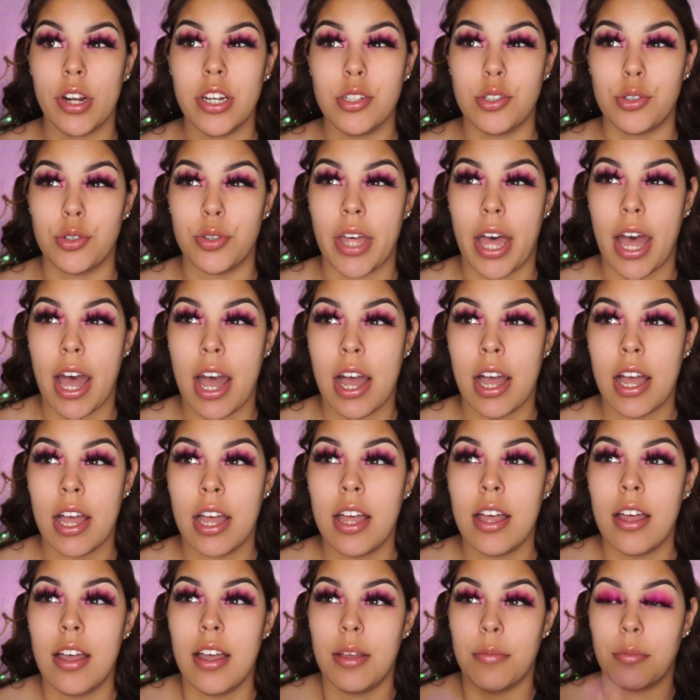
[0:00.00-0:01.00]
I do that,
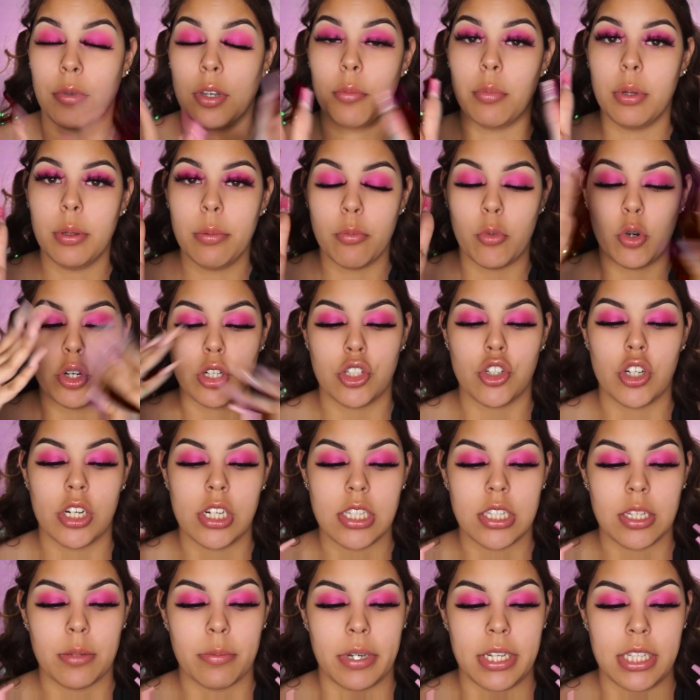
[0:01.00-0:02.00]
I'm gonna be
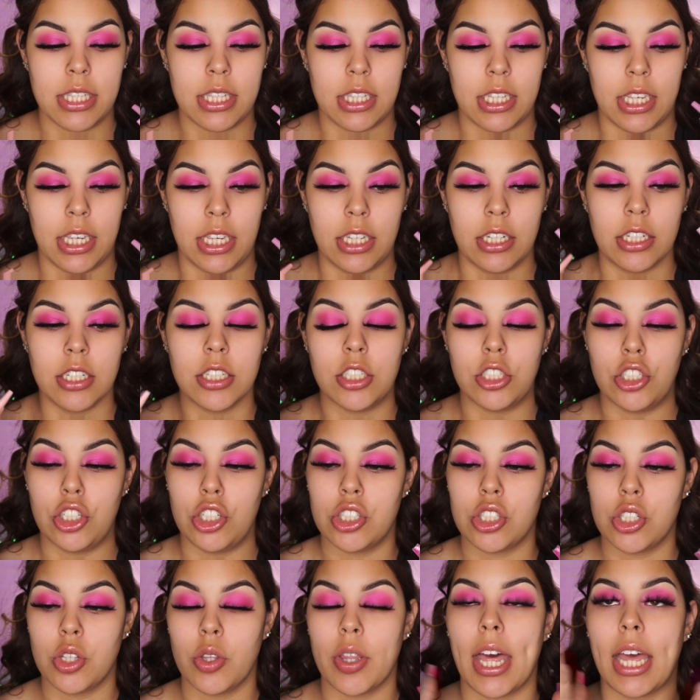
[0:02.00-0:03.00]
moisturizing my skin
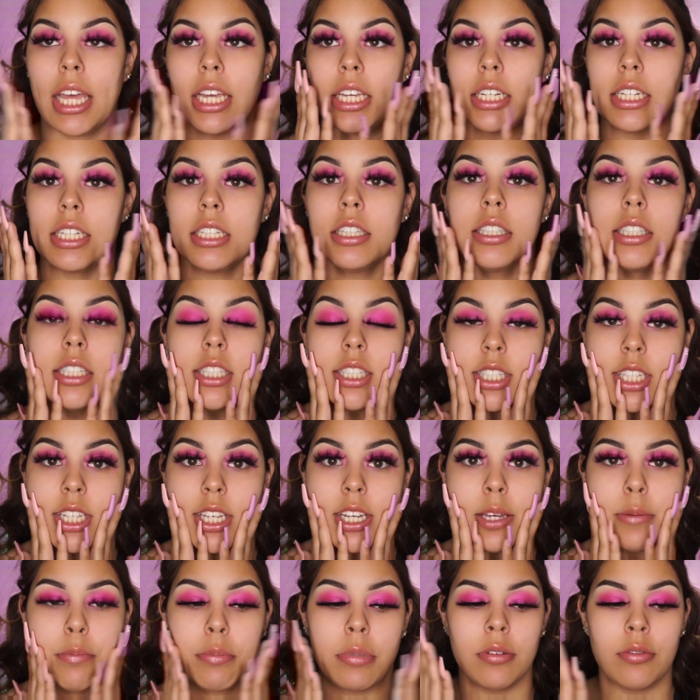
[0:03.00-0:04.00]
just so that it can
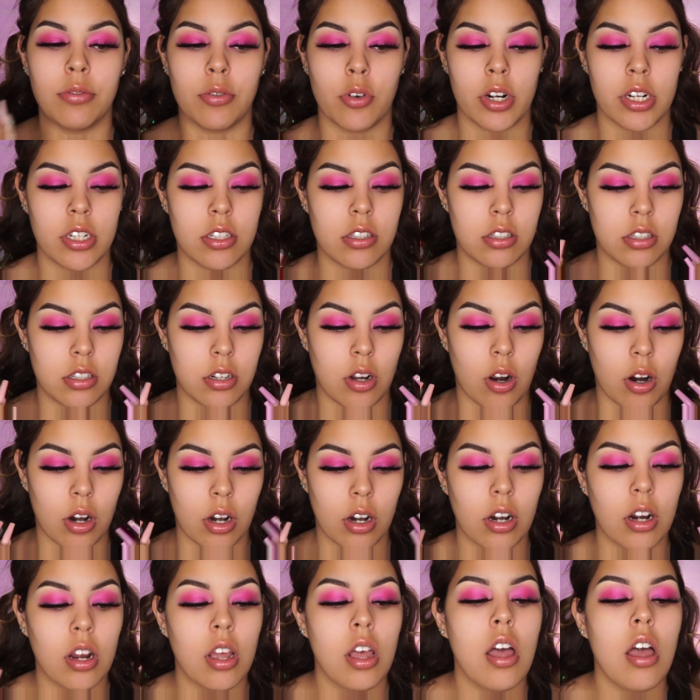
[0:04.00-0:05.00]
sit before I
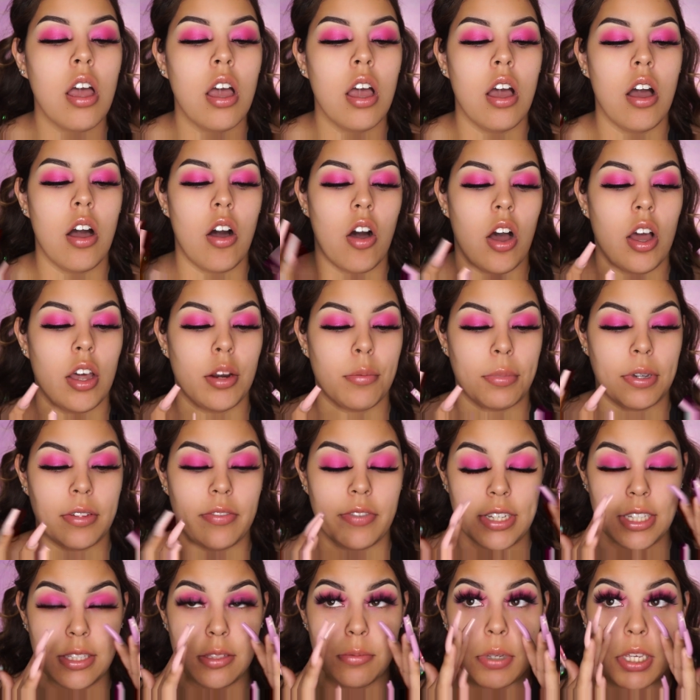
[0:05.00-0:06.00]
start on my
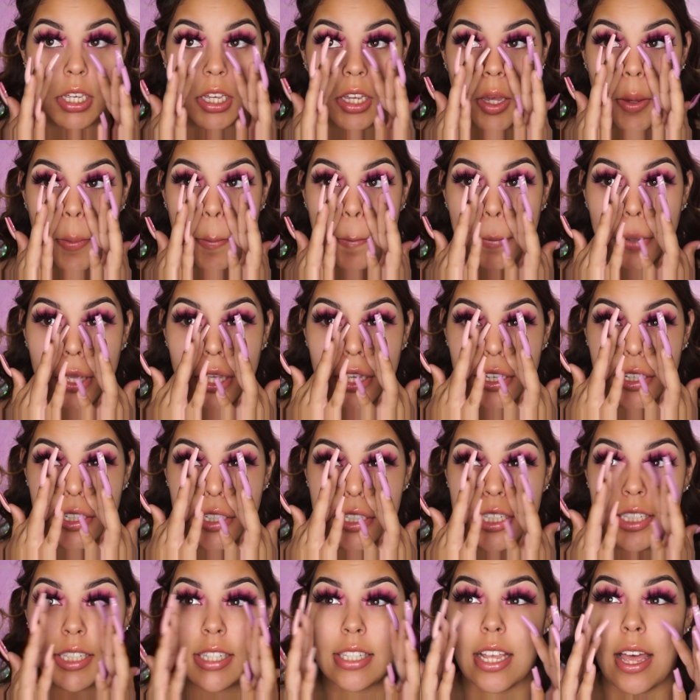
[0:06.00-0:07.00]
face makeup,
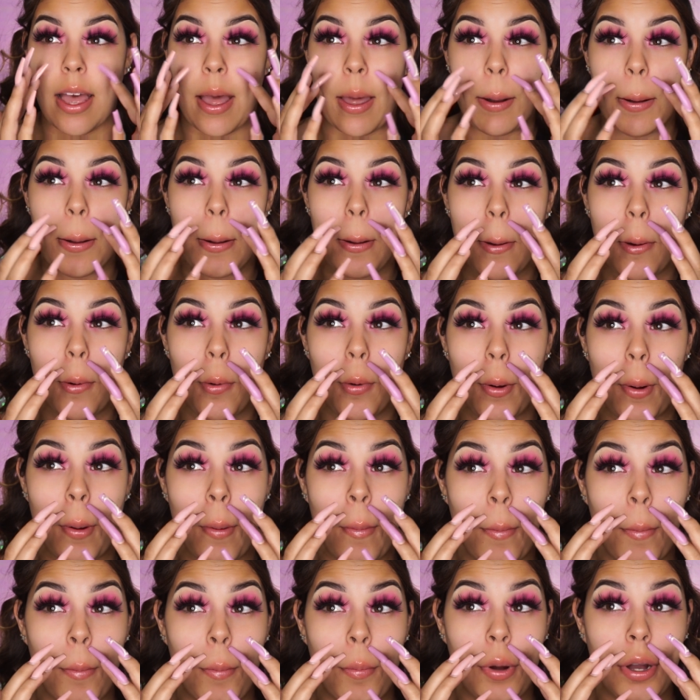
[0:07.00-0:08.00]
because I don't know
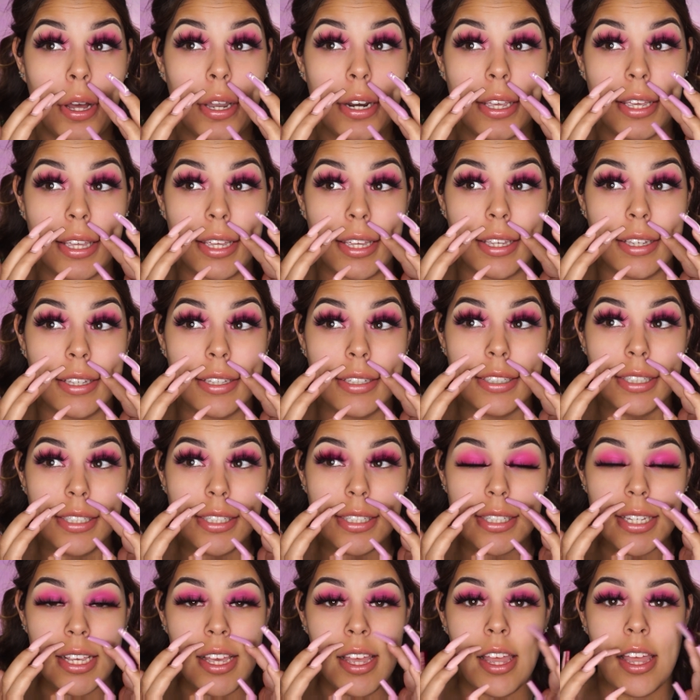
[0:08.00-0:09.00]
what it
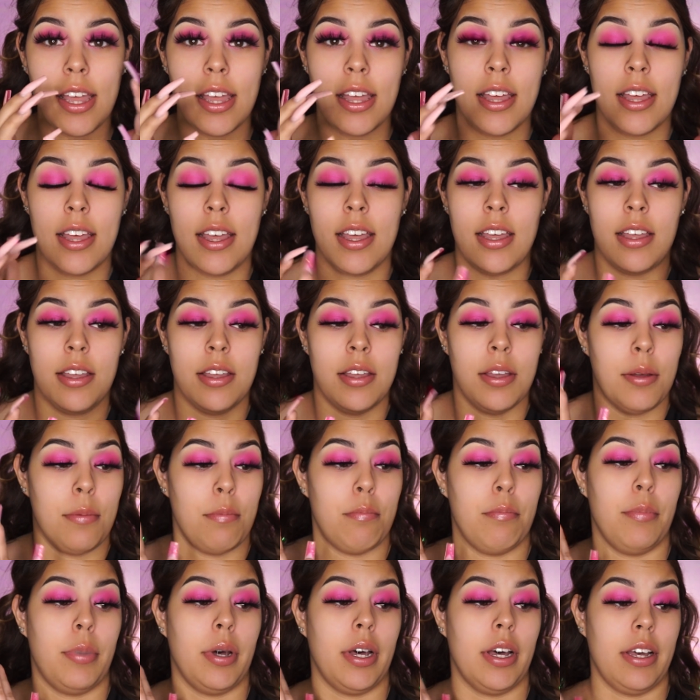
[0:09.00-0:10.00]
is,
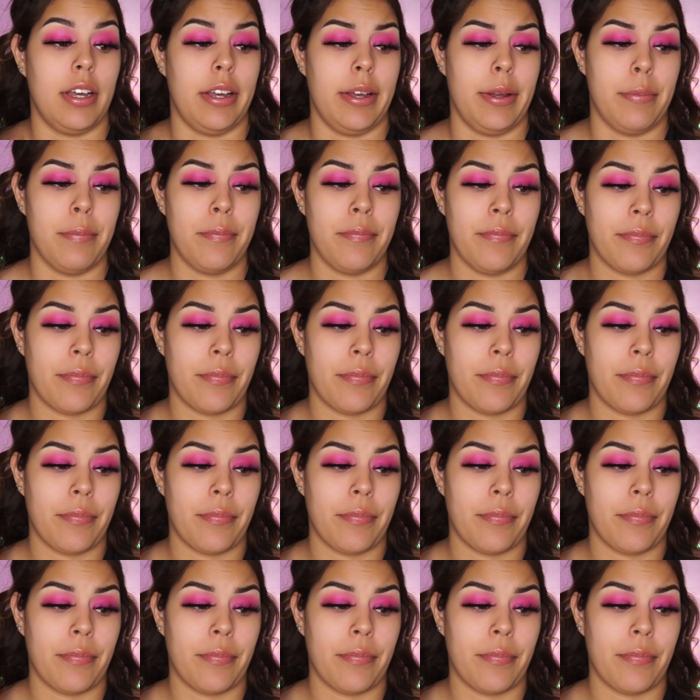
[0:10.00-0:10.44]
but